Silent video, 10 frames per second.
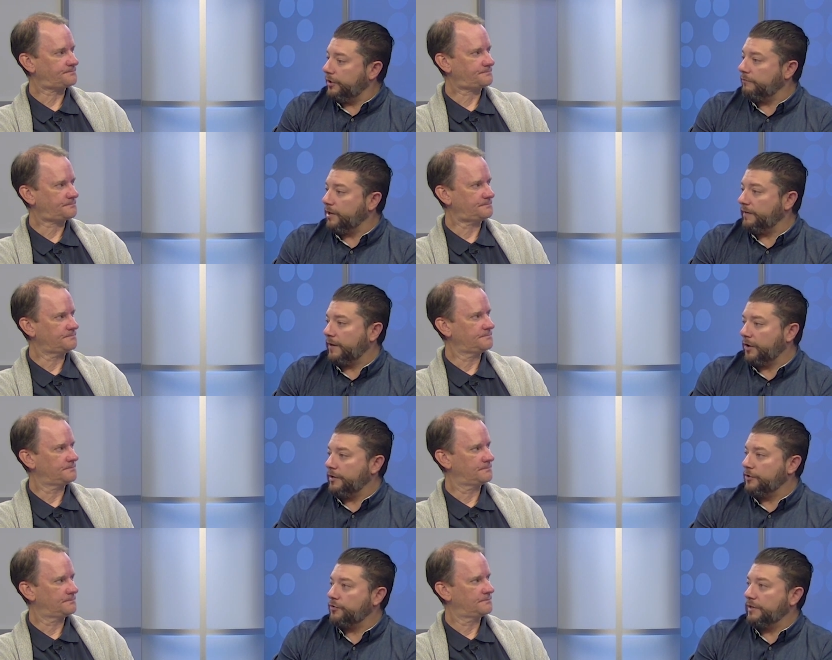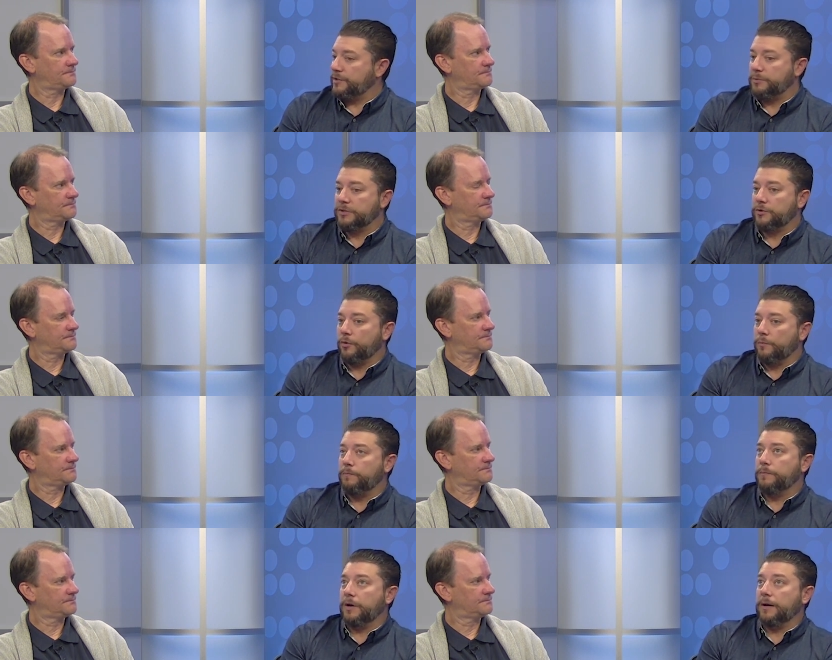Speaker 1: right, that our industry has been so
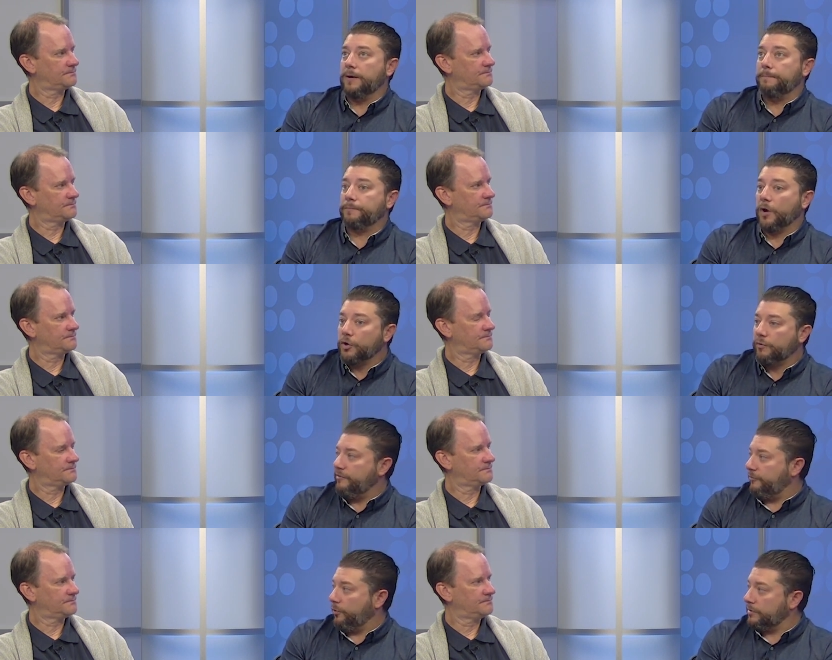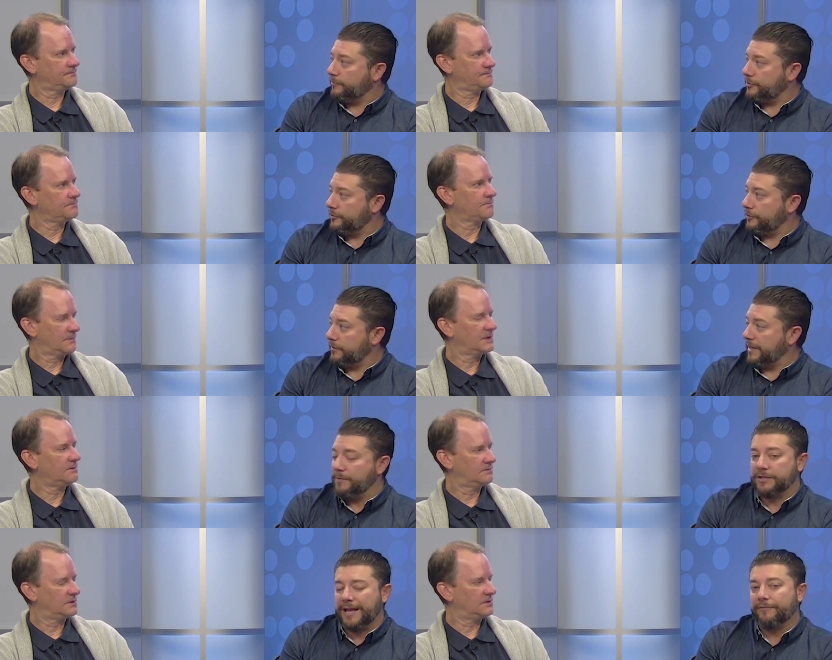um, hungry for for such a long time.
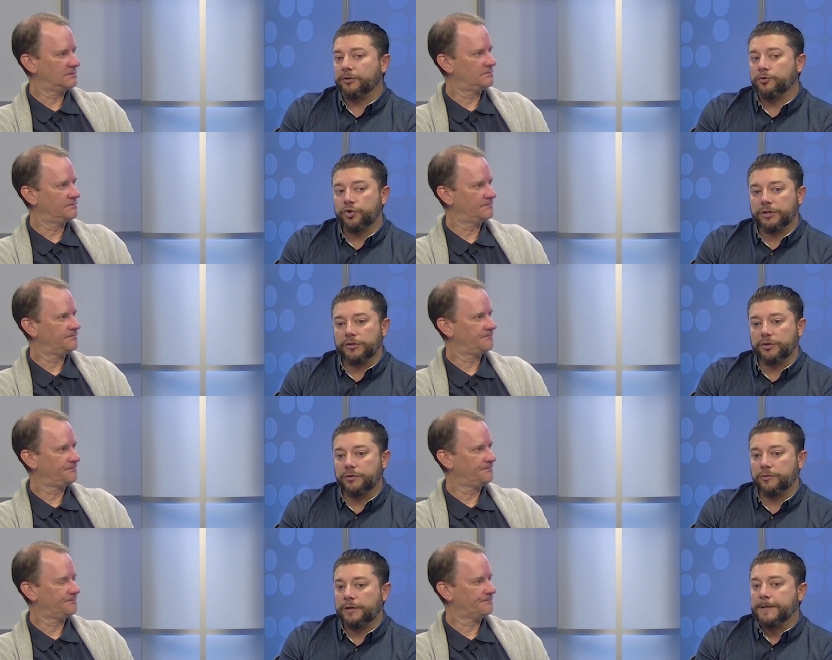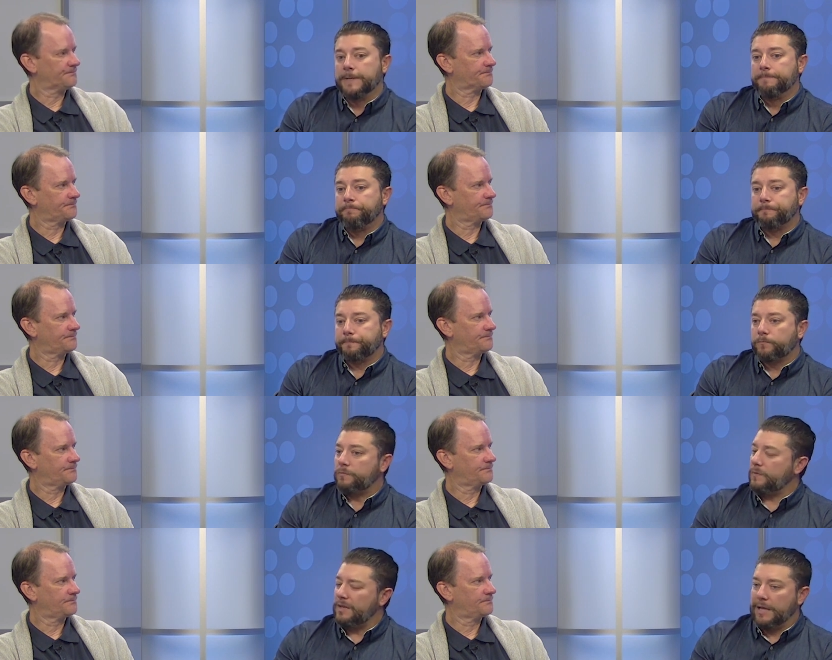It's an right. evolution to
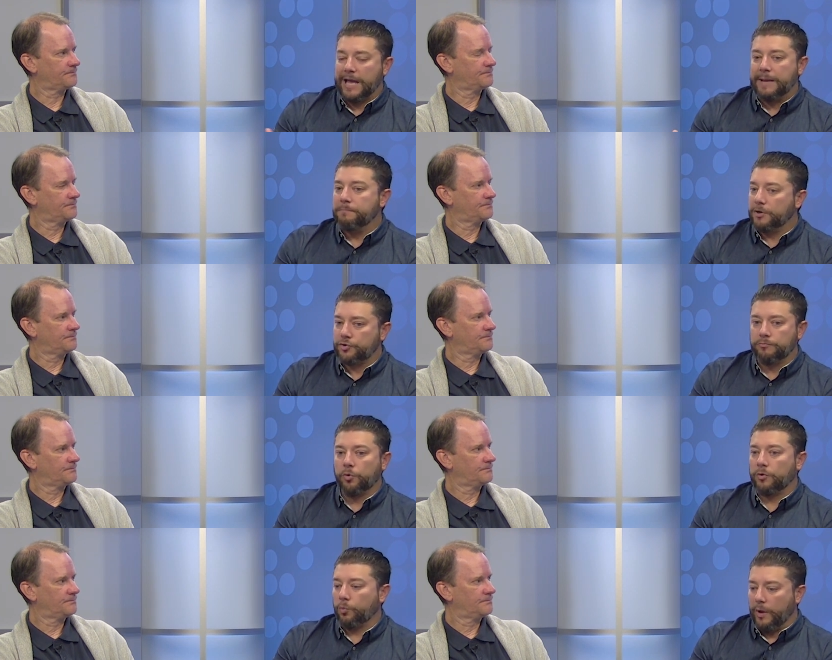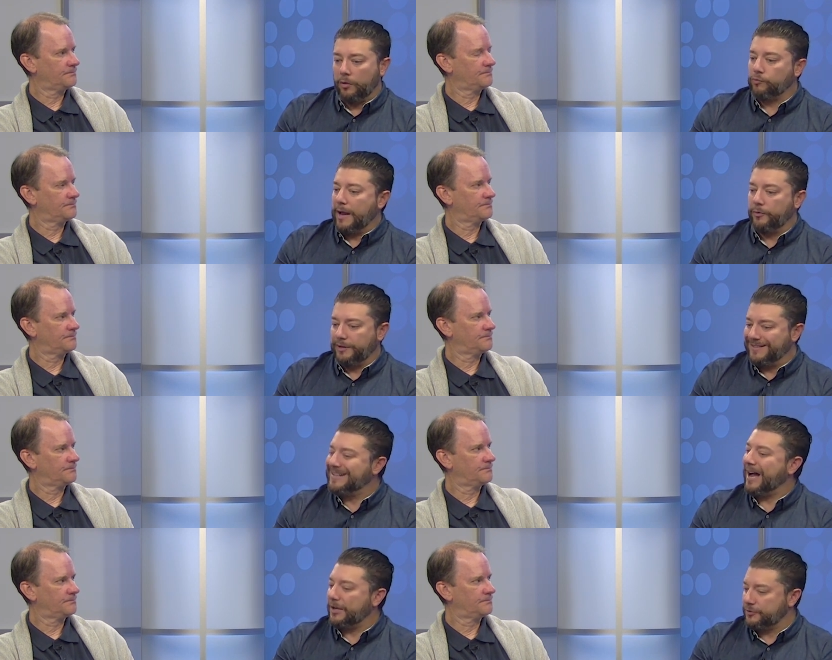a much more well rounded,
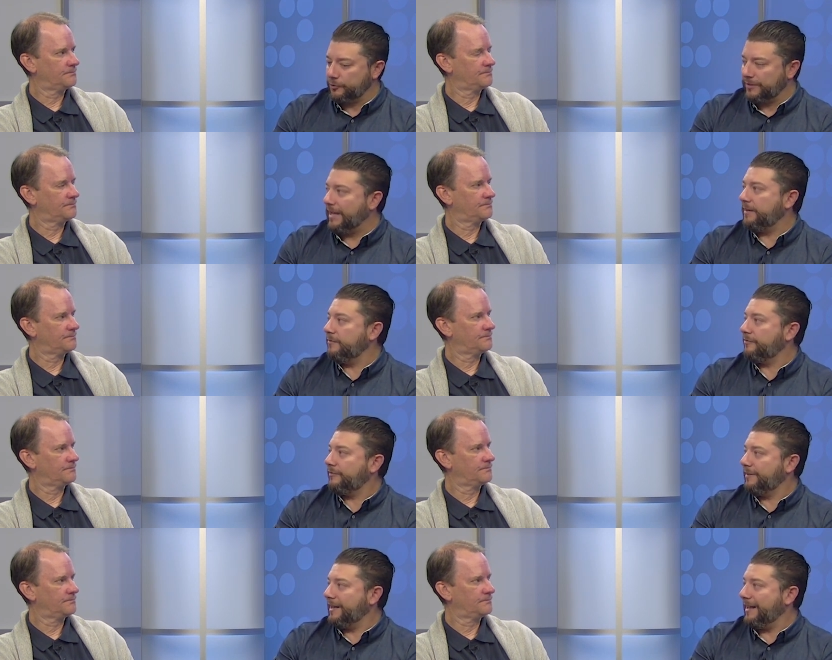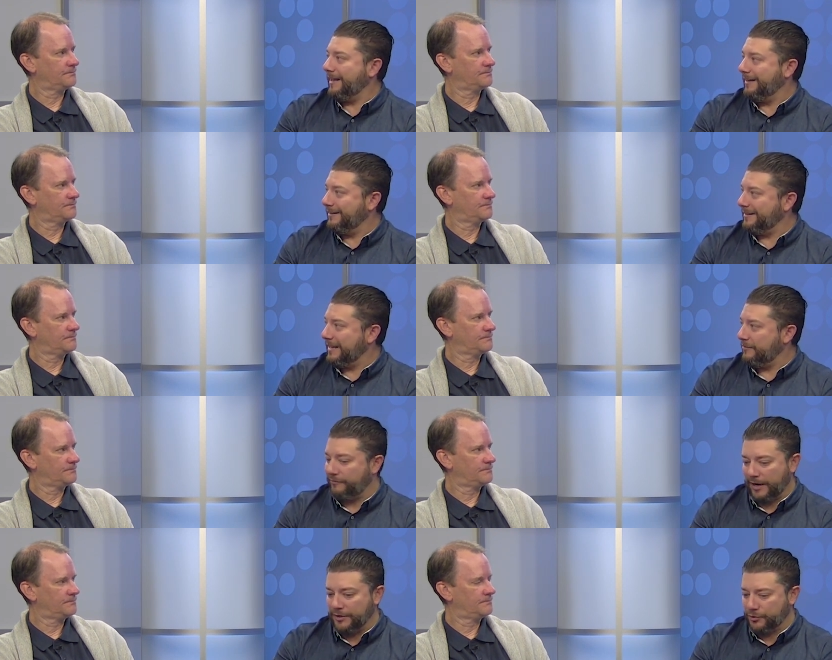consultative, and
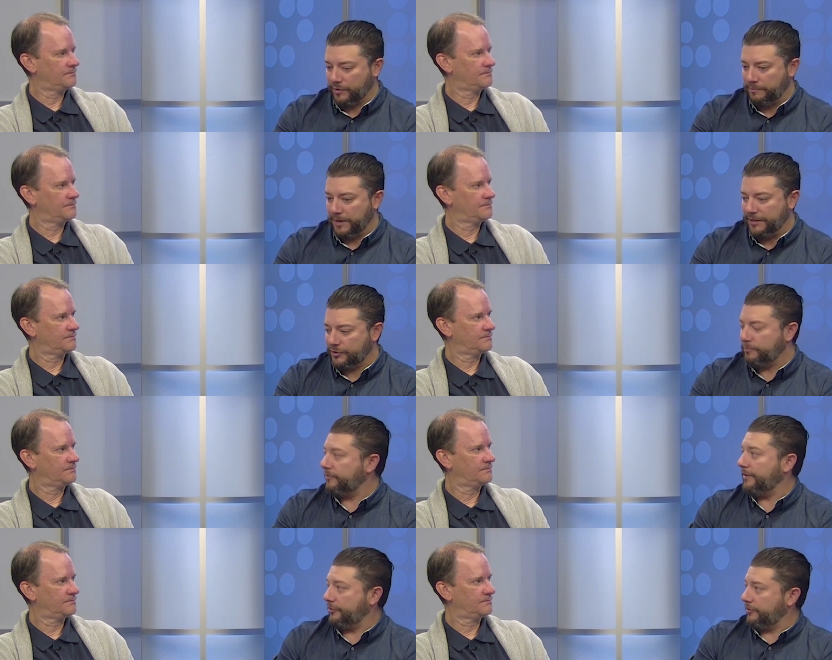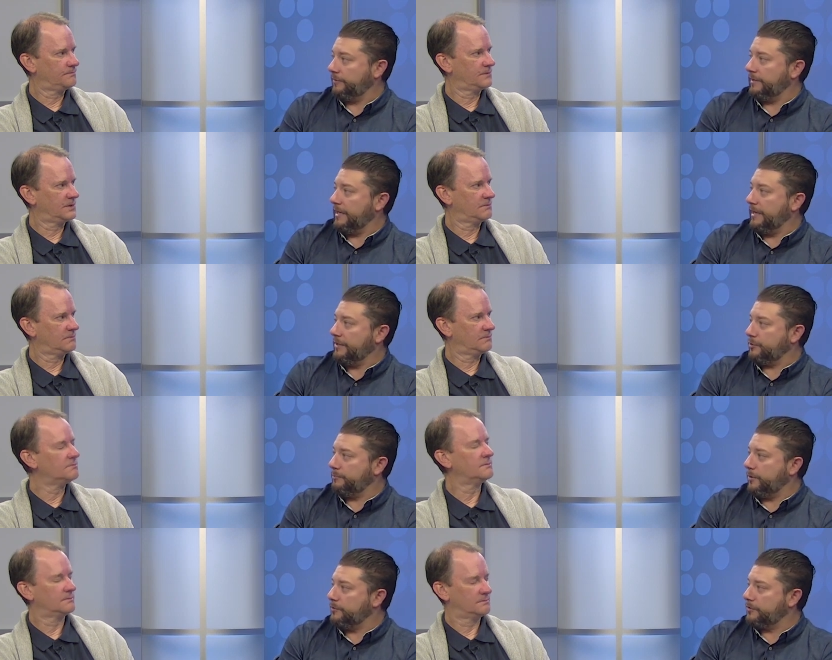advisory based professional, as
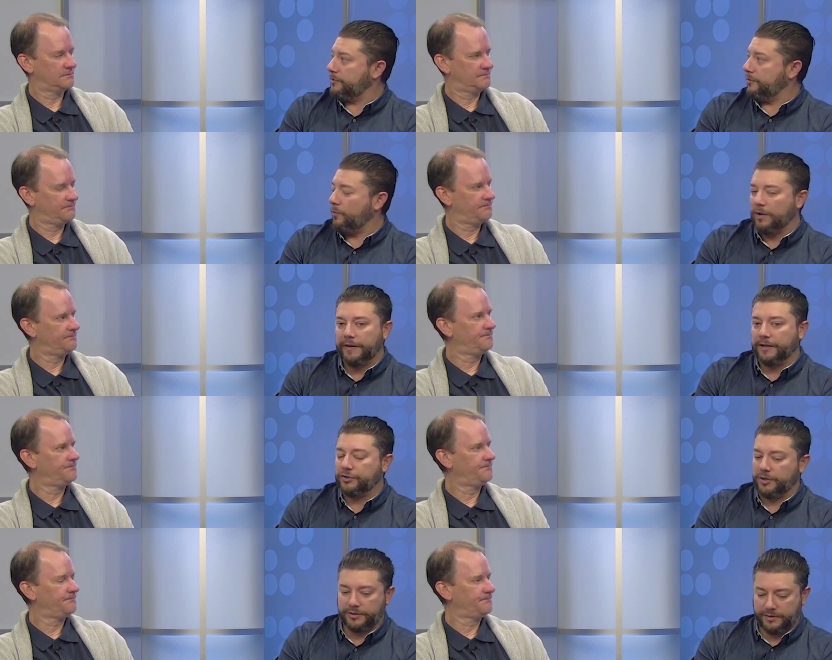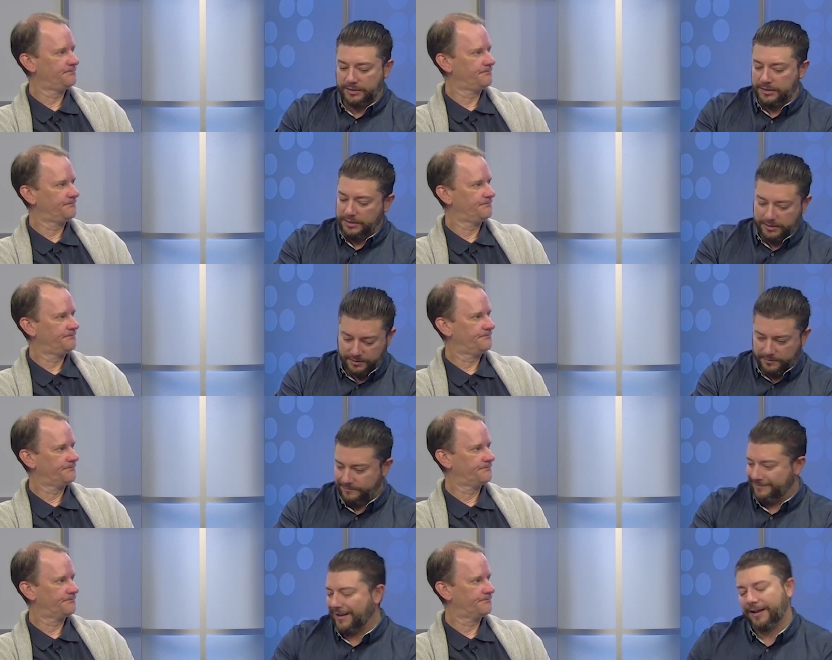opposed to the one that just
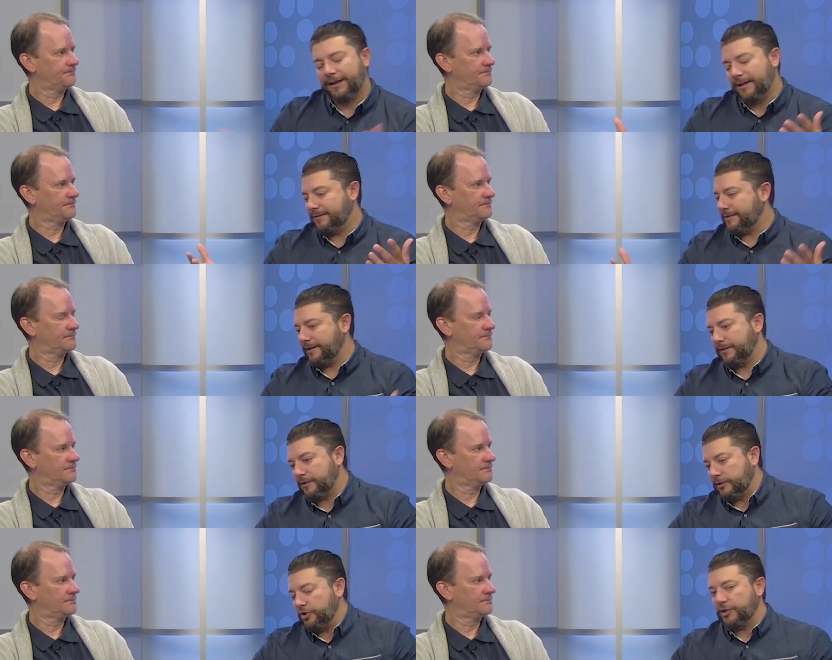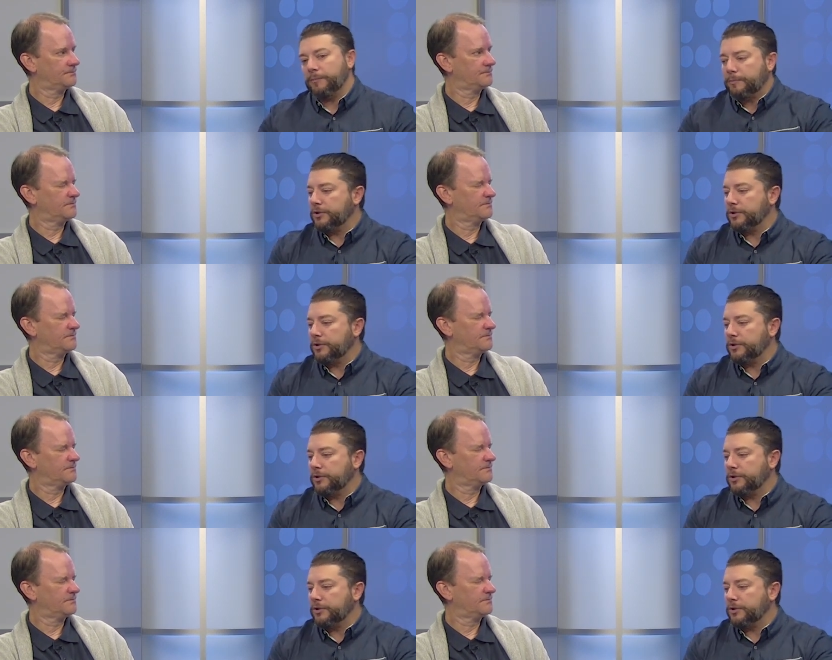I hate to say the cliche, but puts